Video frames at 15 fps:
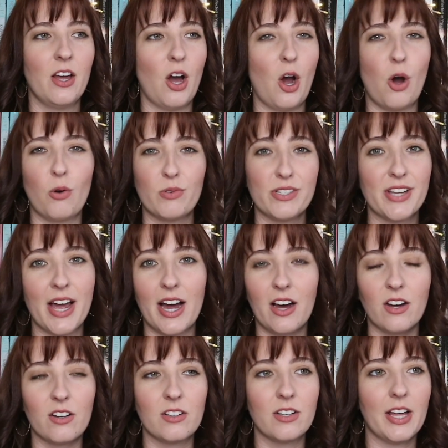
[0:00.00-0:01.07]

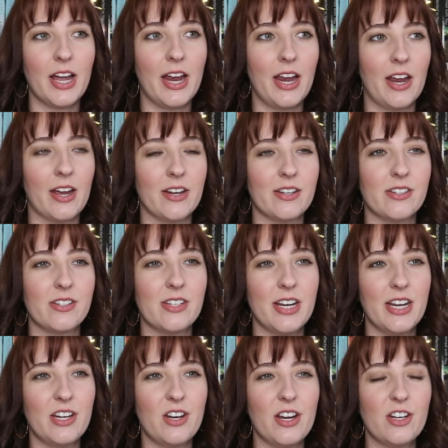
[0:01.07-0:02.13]
hotel and
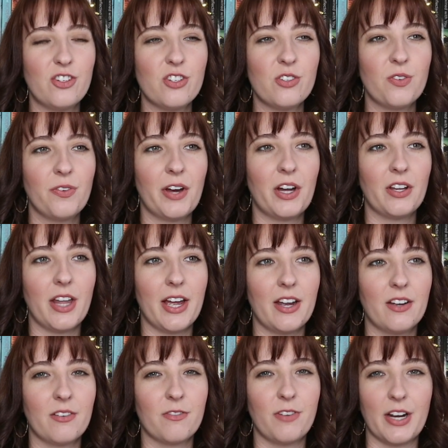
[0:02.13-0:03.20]
it, it just felt
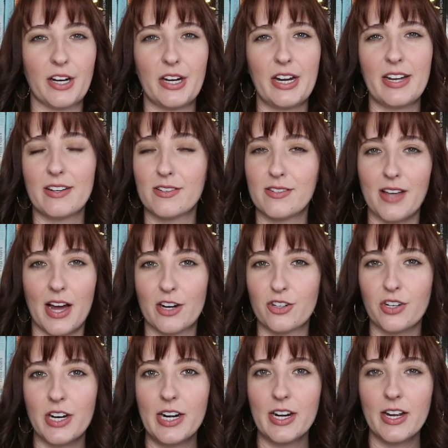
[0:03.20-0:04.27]
like very
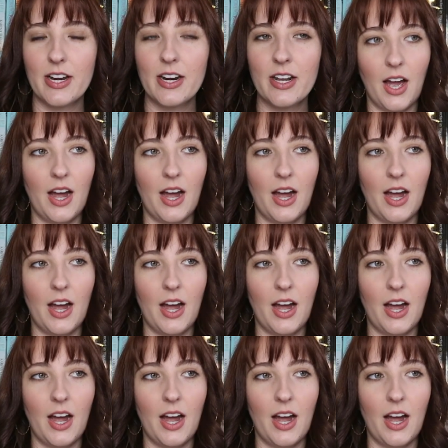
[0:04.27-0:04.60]
exaggerated.